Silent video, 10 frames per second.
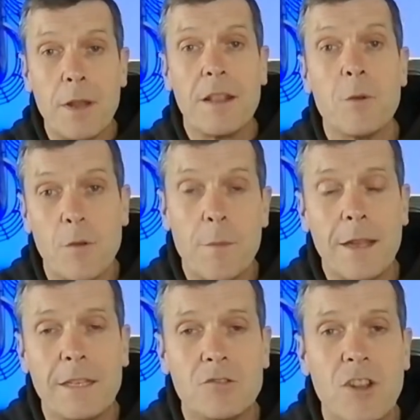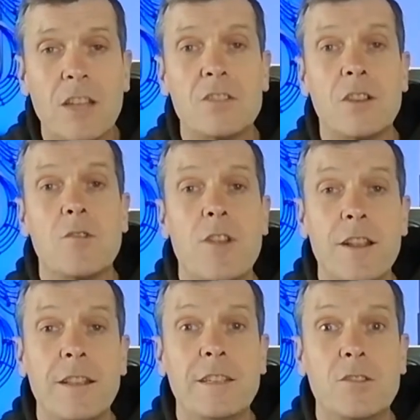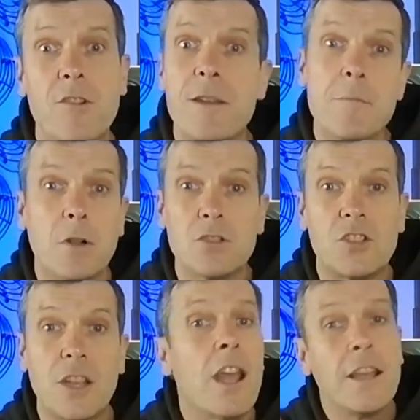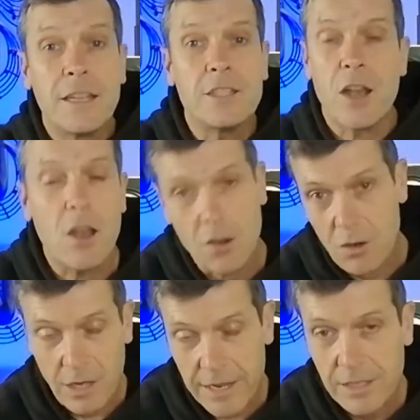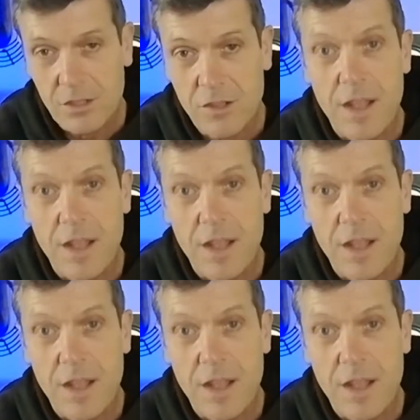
play them over backing tracks and create these great monster guitar god licks,